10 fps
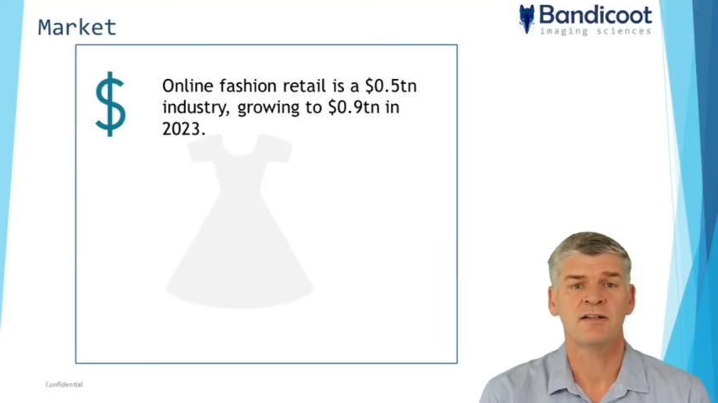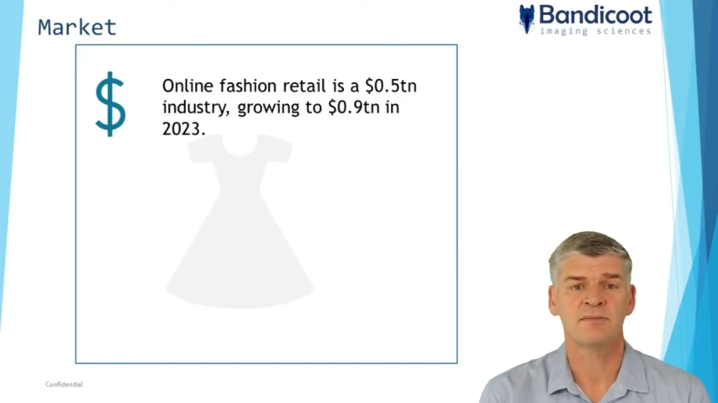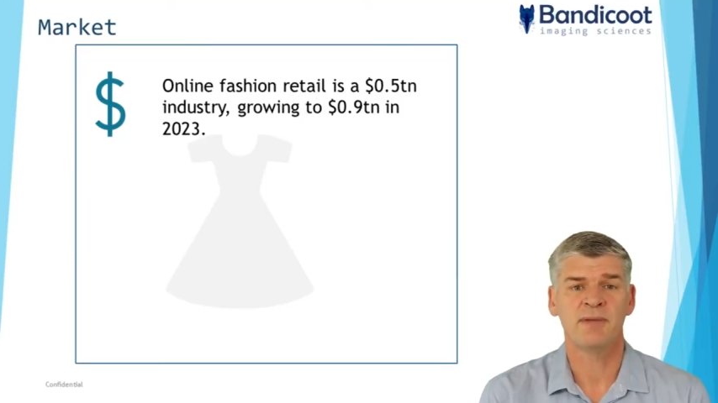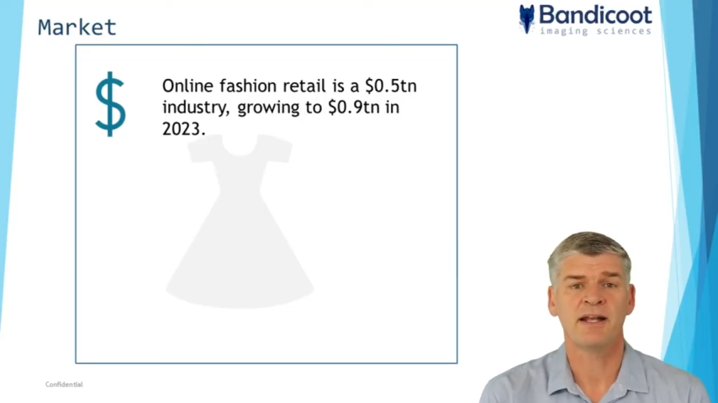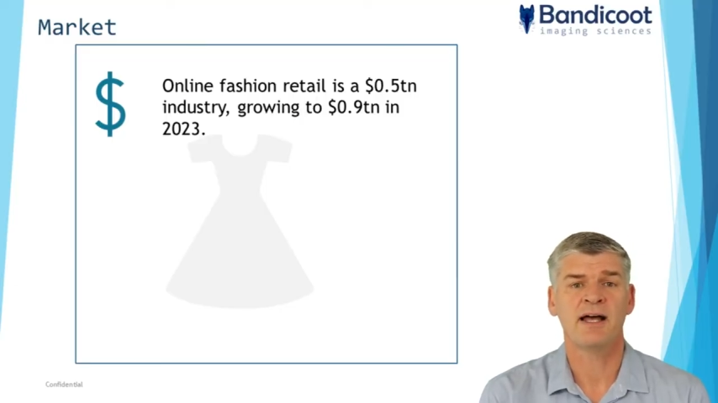is
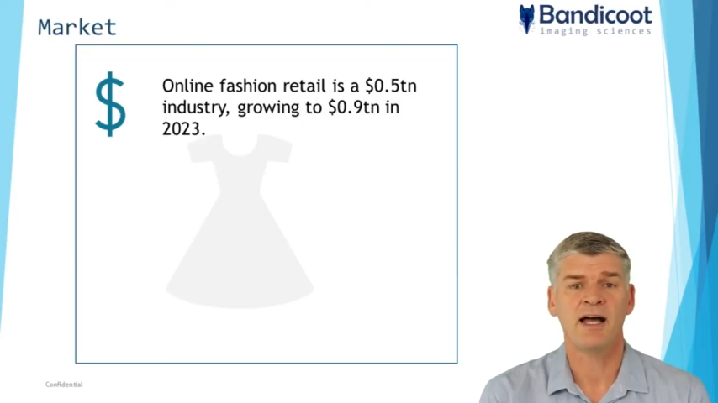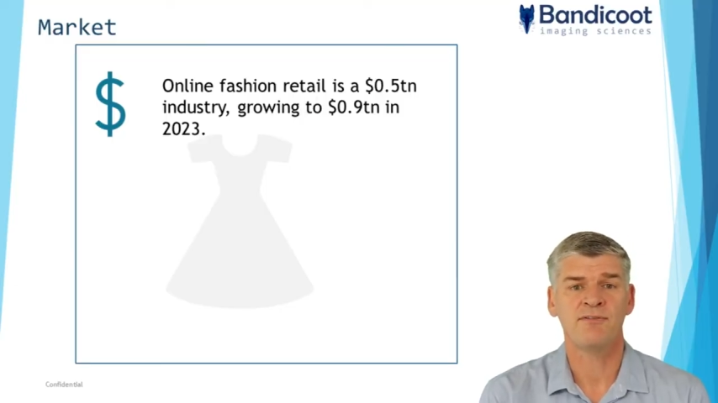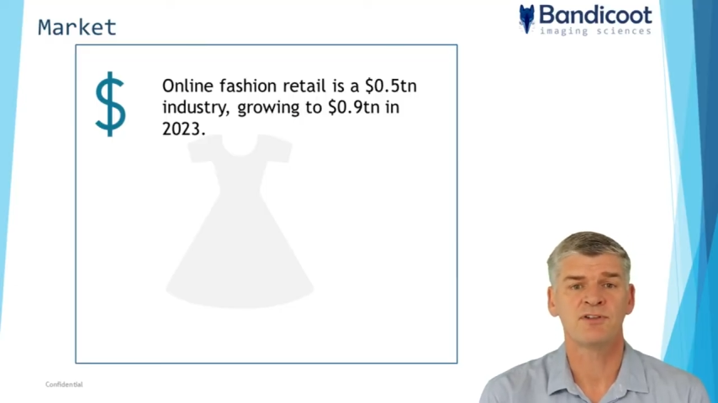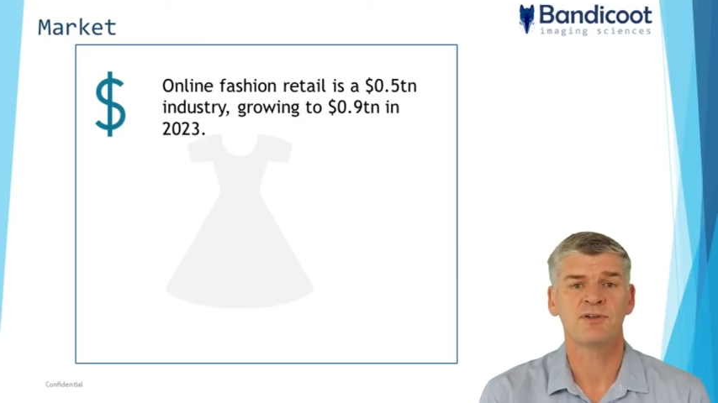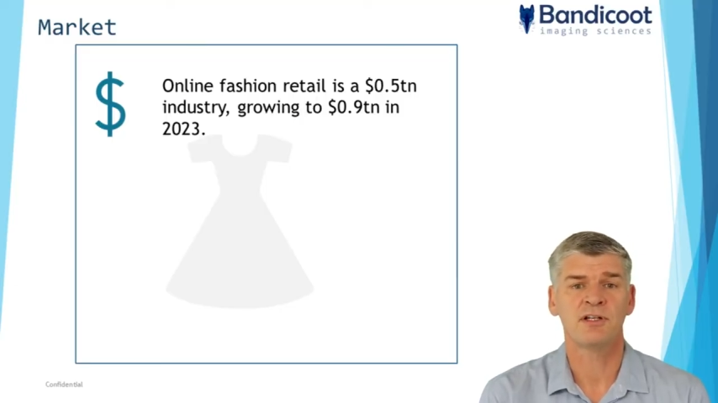about
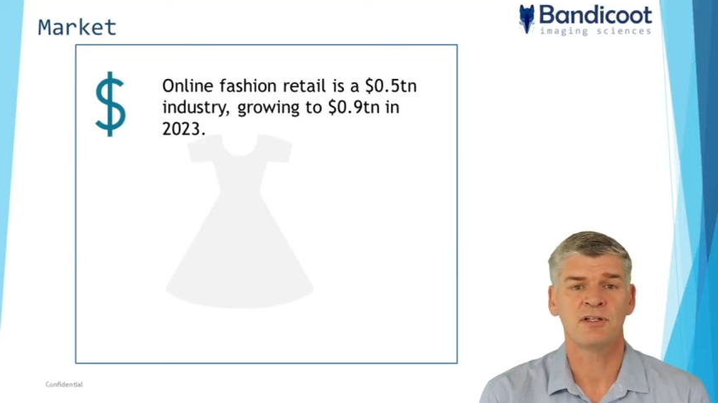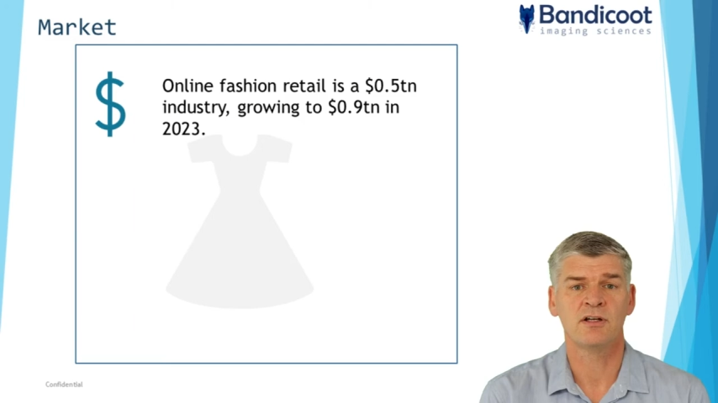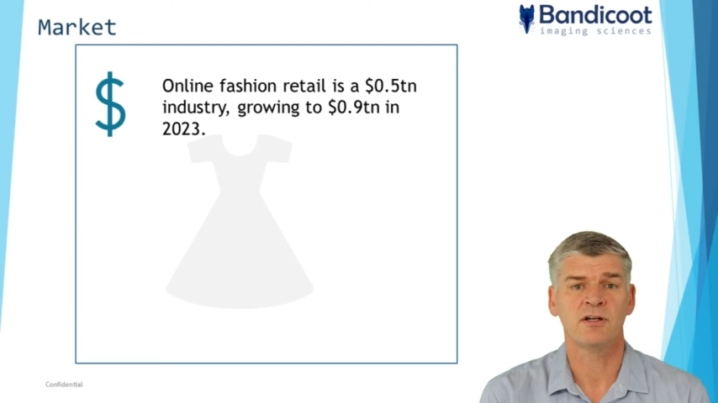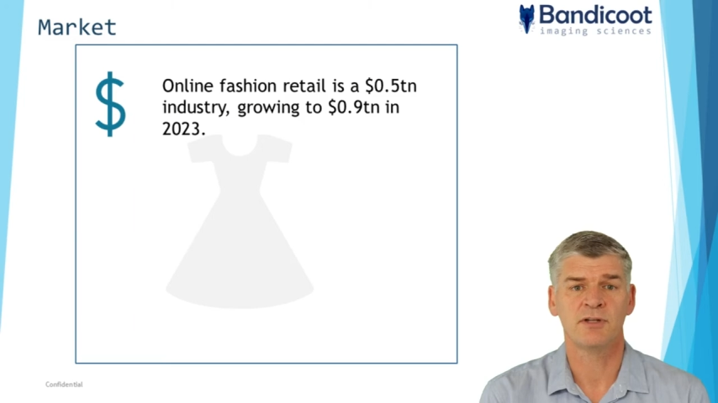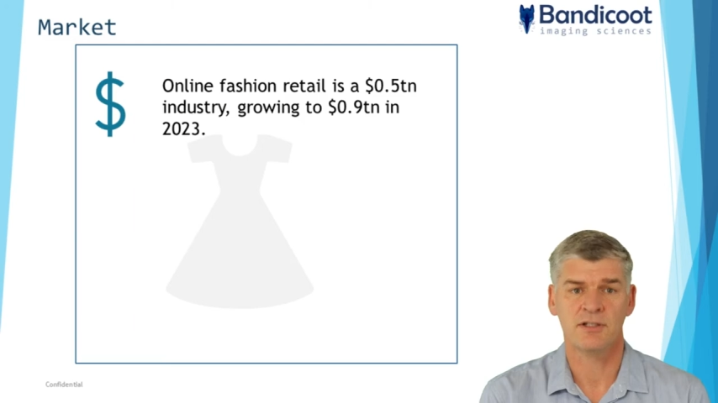$500
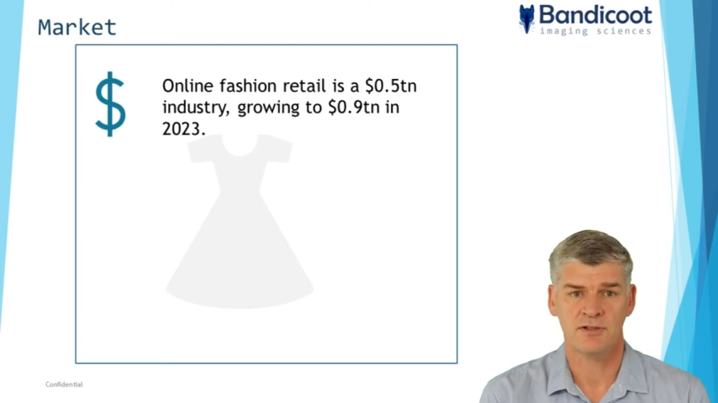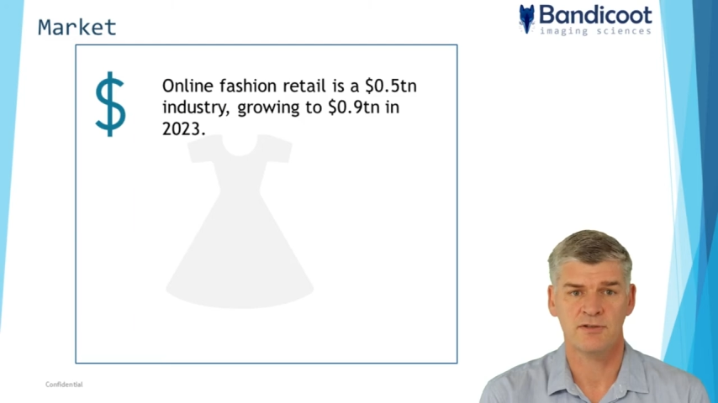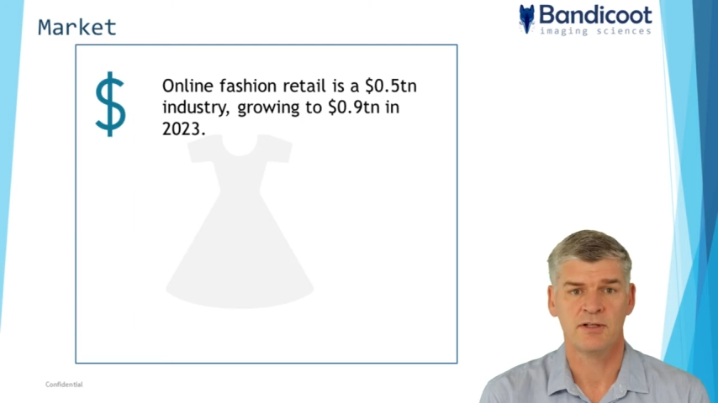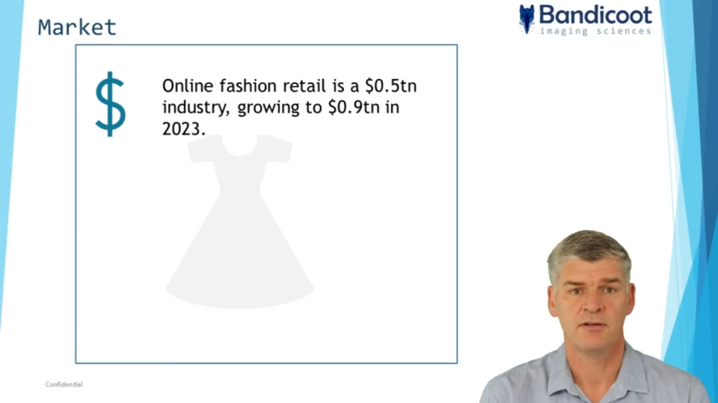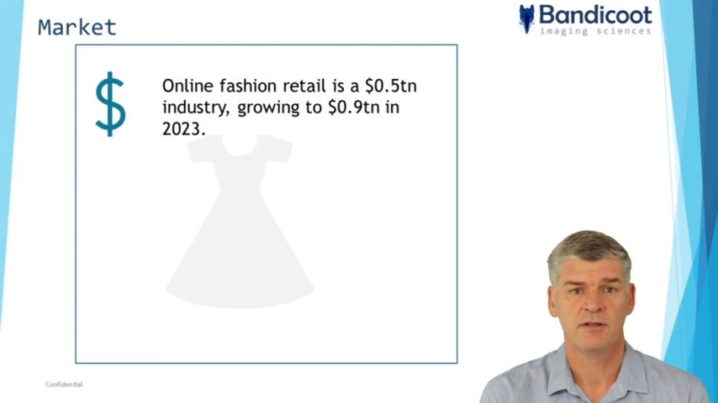billion industry.